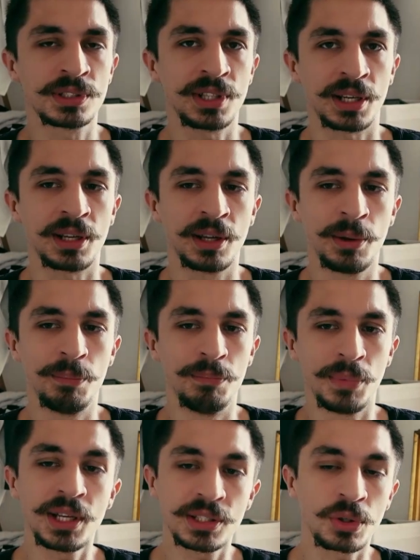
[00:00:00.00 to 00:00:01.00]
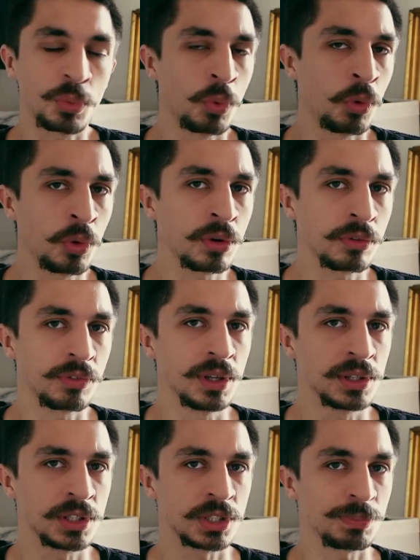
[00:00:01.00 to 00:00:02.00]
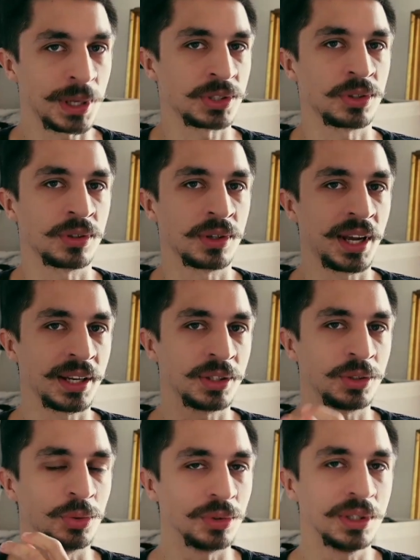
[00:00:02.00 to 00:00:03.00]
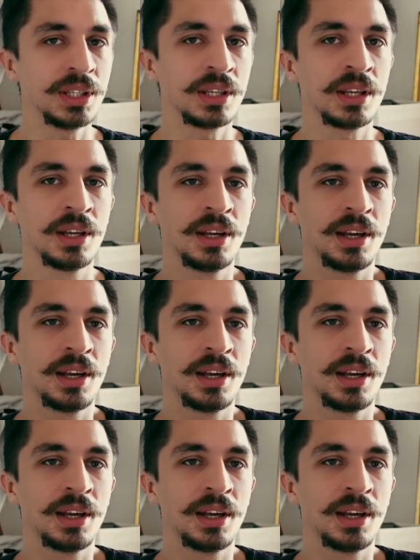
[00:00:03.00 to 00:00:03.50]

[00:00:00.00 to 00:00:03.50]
that makes our world feel special and unique